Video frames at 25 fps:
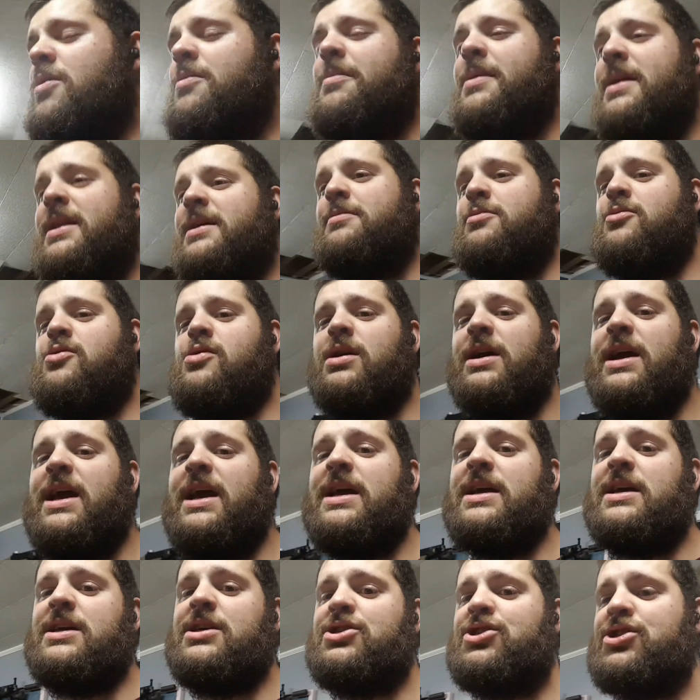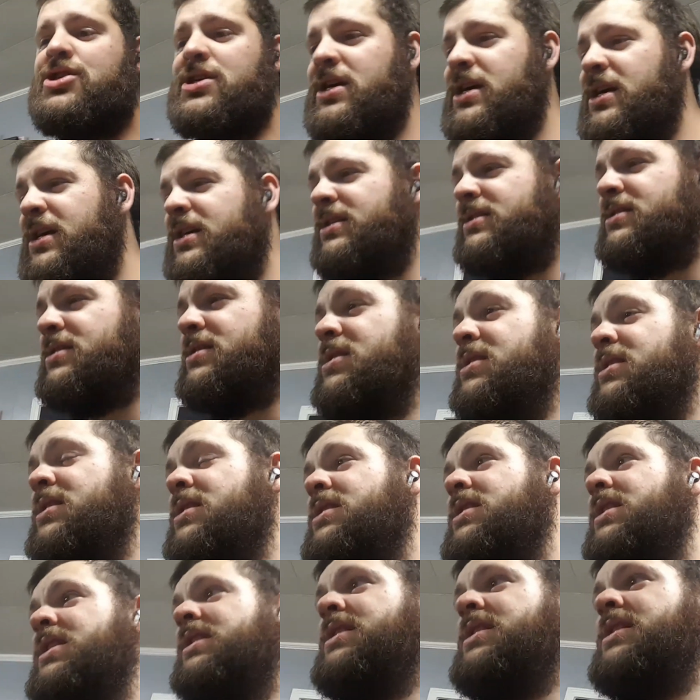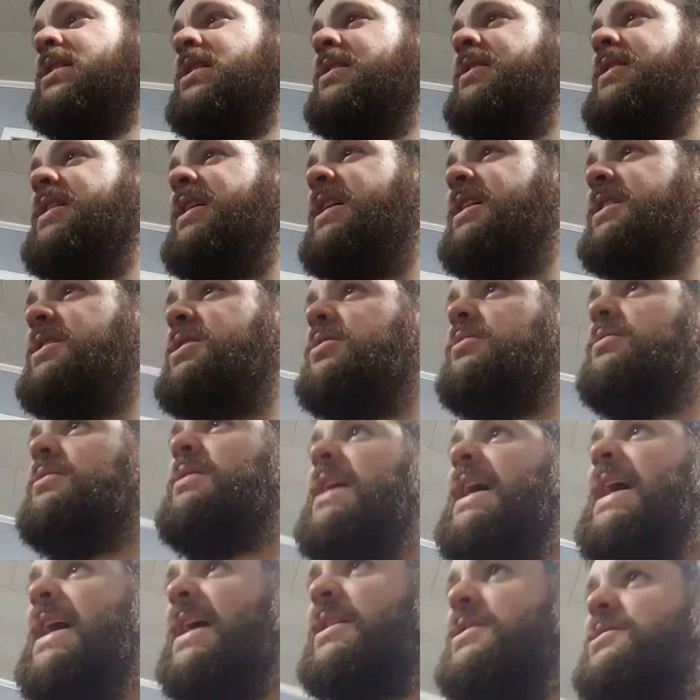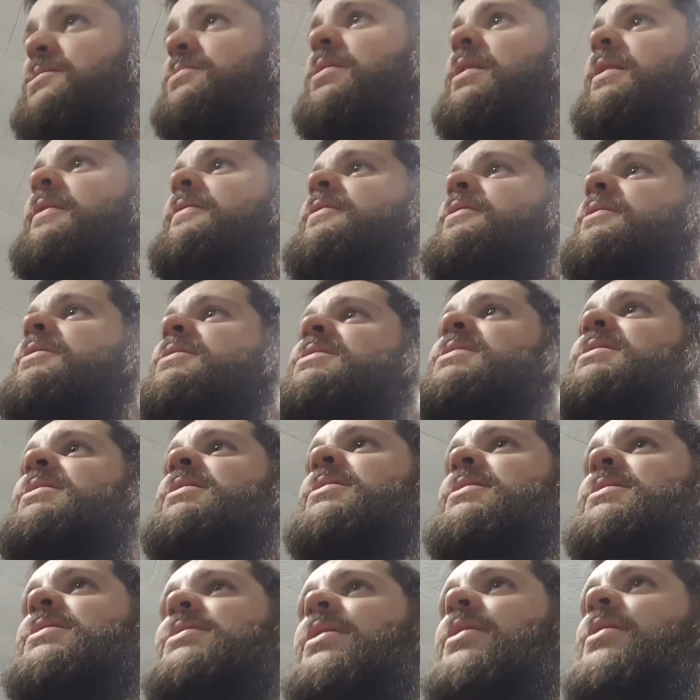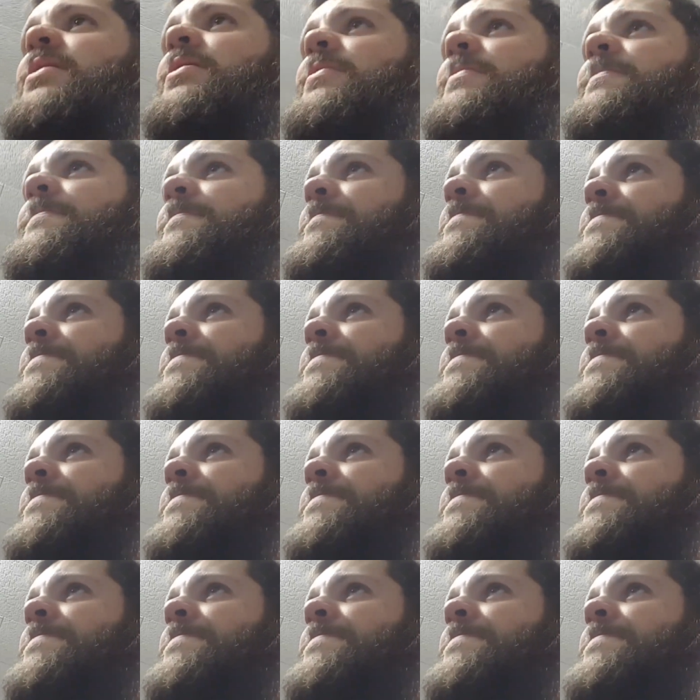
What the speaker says: many more AEGs than I do gas rifles. So